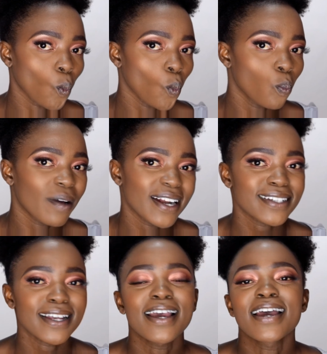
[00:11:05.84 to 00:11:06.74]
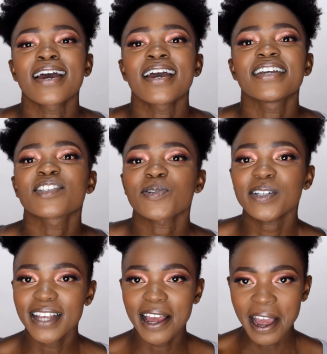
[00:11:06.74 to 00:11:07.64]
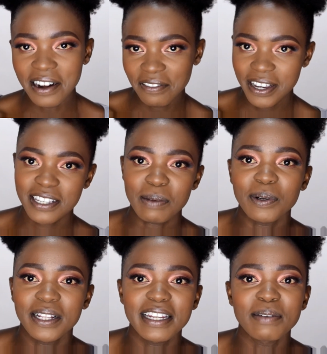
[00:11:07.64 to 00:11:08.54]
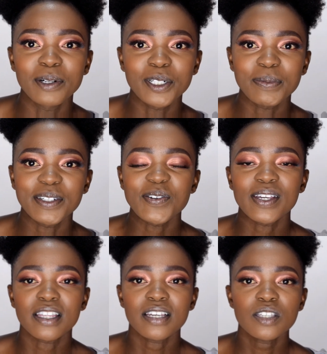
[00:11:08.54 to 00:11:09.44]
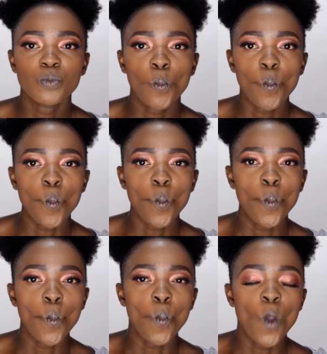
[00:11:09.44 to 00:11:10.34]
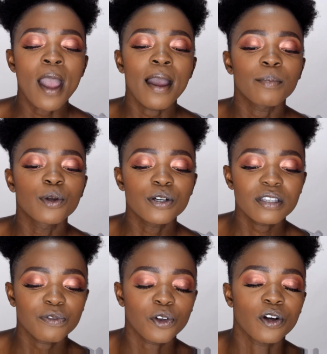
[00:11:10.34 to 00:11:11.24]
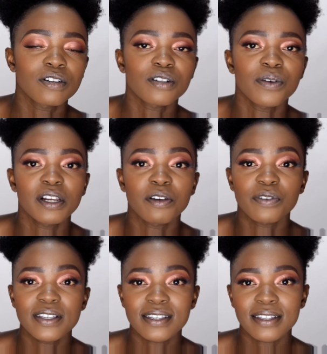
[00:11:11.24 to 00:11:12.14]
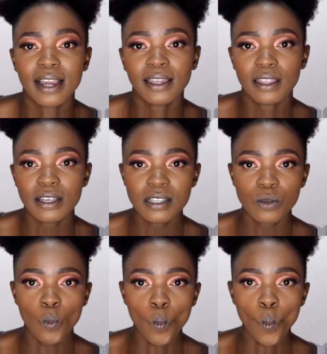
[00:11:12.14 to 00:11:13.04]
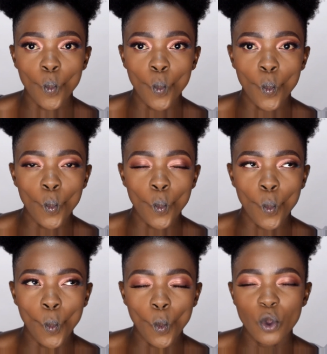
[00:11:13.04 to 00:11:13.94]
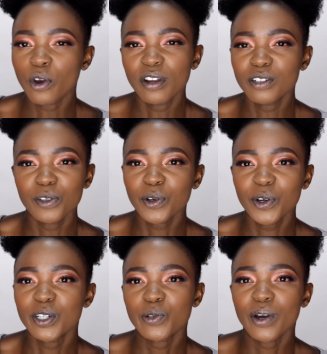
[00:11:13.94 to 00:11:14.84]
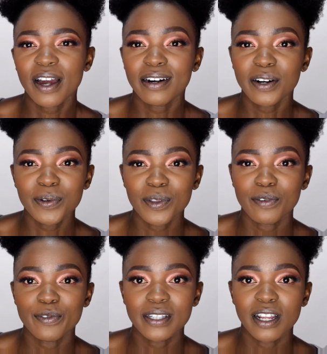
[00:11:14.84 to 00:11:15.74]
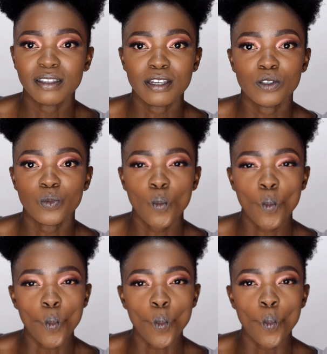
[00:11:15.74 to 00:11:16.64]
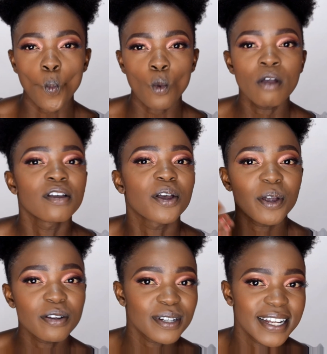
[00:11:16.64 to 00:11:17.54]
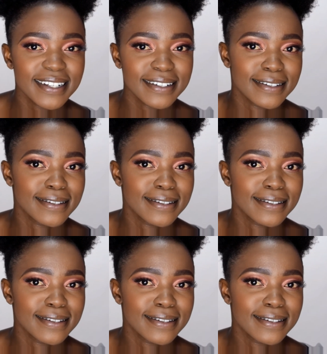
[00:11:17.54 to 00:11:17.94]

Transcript: but it's not advisable anymore to be doing this, because if you contour while your face is like this, you're not going to walk around with your face like this. You're going to let it,